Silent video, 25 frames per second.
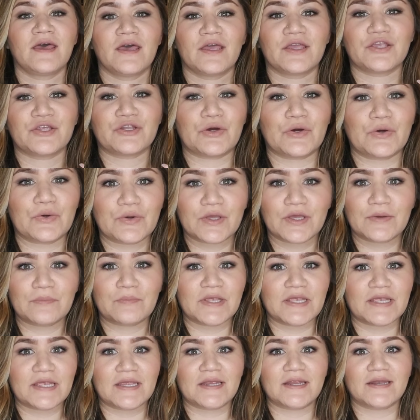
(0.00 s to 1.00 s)
can
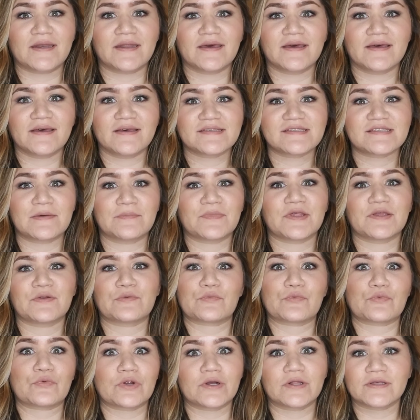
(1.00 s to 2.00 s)
mean
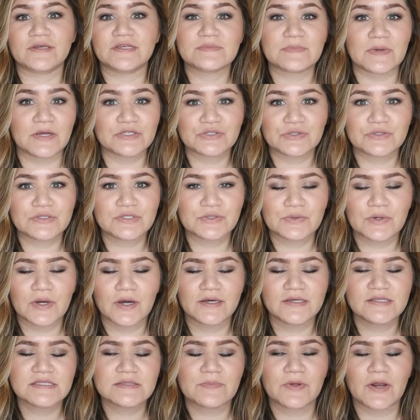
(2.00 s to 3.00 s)
something really special to
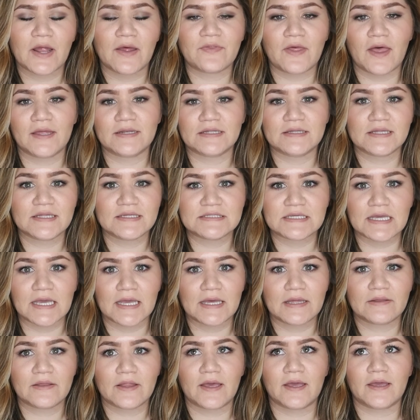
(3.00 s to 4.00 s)
us, but at the end of the
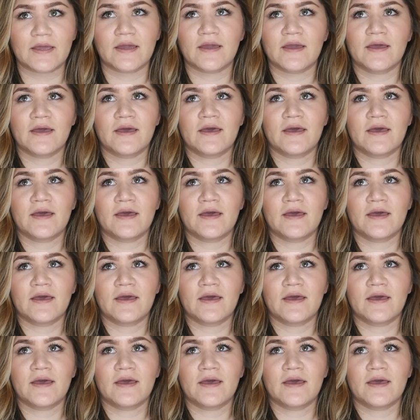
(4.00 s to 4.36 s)
day, like,